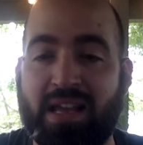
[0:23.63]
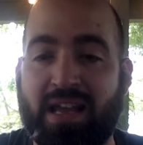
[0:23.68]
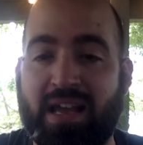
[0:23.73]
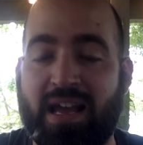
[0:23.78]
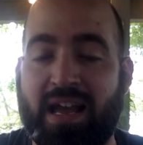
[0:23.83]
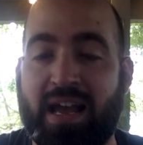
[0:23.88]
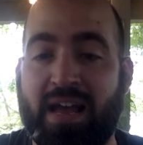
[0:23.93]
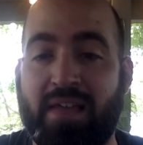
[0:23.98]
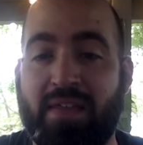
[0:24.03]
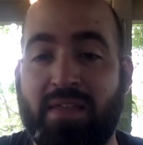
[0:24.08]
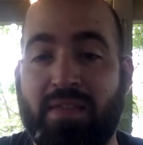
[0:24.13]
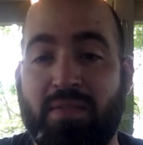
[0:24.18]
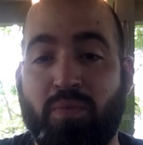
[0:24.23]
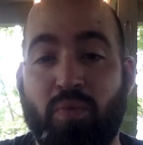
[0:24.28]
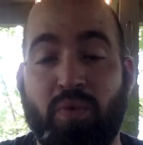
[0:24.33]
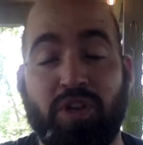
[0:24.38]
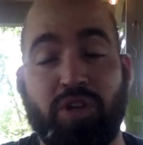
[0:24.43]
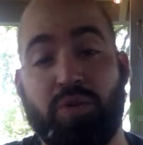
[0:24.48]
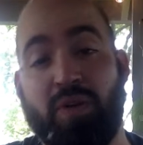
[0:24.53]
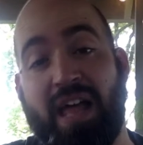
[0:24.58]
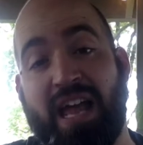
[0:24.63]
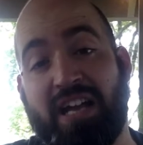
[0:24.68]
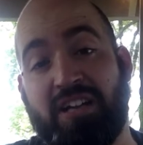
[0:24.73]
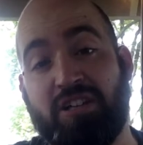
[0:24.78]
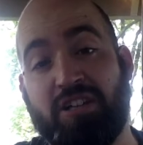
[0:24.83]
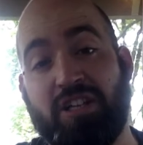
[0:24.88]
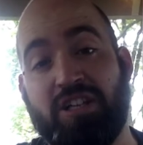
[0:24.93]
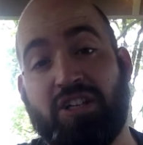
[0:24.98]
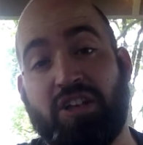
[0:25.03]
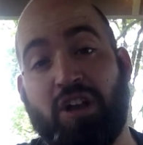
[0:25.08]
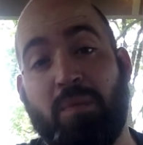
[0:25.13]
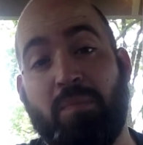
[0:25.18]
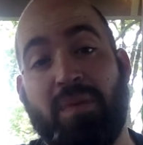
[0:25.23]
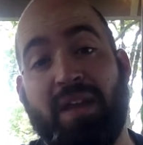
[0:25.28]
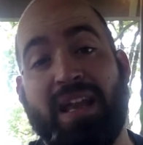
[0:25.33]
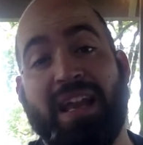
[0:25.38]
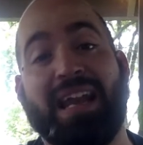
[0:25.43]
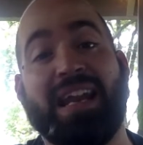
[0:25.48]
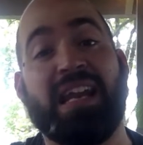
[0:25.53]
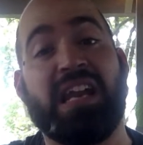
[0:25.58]
uh, which will actually start
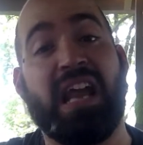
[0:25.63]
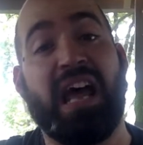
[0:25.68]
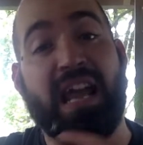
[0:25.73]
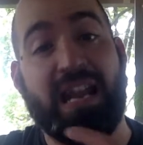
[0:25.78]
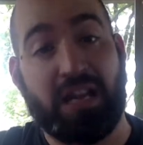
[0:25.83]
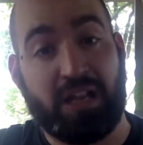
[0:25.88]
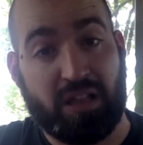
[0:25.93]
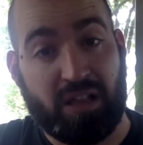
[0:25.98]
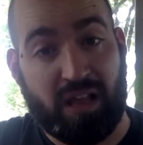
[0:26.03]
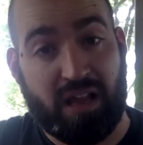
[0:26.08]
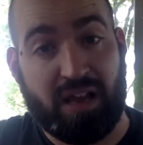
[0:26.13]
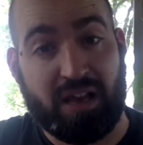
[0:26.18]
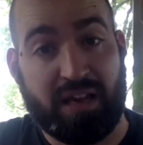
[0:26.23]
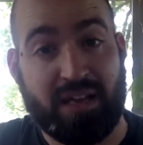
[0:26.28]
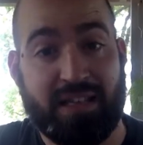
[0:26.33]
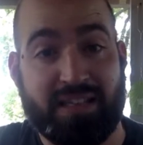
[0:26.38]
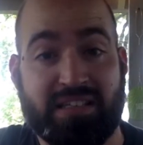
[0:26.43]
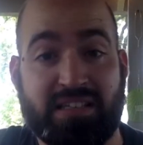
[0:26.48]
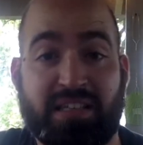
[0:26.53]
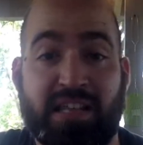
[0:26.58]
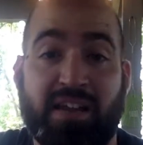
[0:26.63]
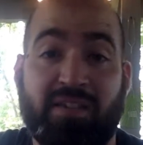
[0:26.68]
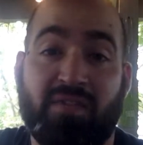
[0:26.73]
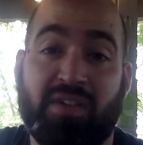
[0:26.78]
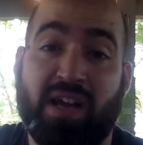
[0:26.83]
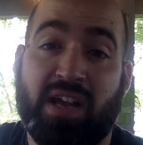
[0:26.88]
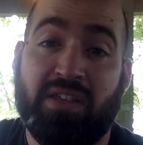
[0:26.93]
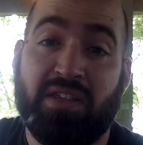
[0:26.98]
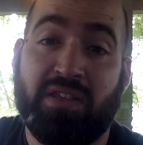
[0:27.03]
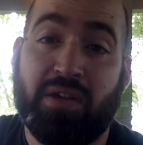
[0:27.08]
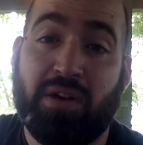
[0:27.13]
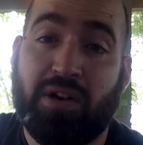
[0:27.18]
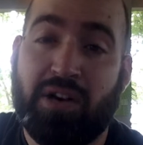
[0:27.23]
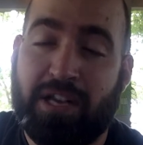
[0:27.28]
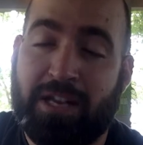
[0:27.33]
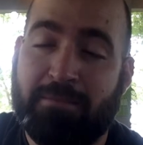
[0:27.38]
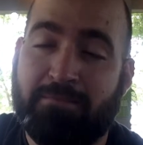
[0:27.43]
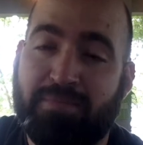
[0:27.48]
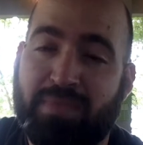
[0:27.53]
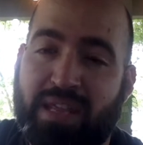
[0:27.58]
being at 9 o'clock instead of
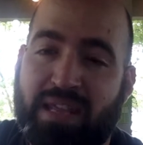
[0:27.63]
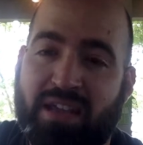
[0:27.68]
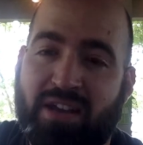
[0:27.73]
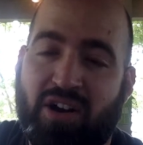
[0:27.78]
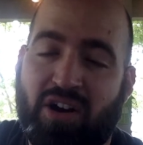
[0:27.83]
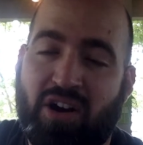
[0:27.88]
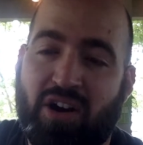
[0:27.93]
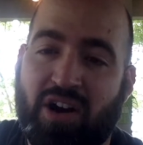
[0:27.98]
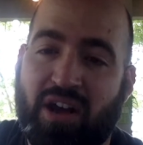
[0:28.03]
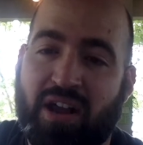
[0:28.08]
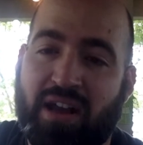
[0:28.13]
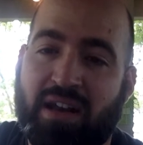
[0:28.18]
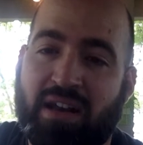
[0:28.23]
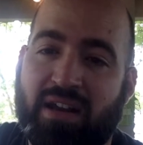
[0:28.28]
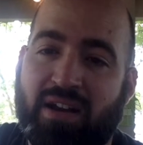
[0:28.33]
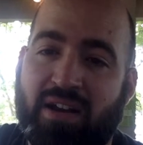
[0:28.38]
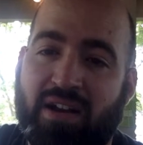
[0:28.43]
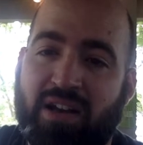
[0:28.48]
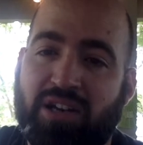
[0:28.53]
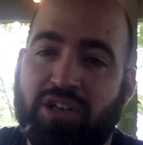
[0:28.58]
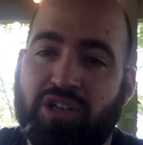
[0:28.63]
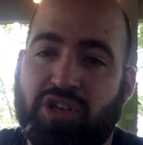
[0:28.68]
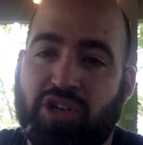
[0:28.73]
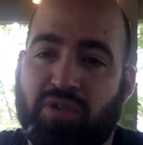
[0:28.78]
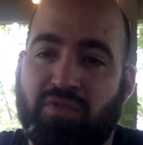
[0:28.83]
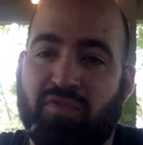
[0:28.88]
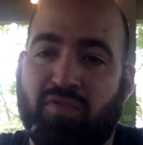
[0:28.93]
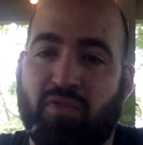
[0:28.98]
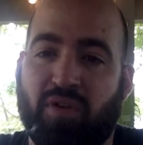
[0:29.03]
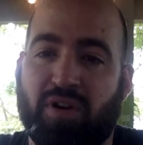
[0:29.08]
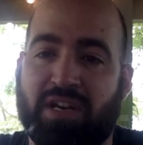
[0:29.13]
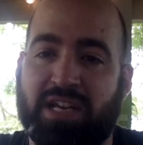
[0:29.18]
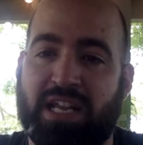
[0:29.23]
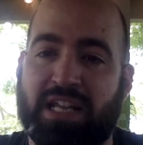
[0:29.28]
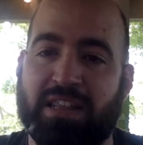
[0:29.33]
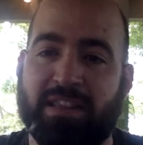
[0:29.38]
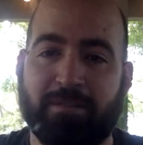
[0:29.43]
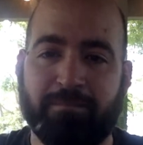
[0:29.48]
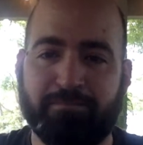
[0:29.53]
9.30 on, on June 14th.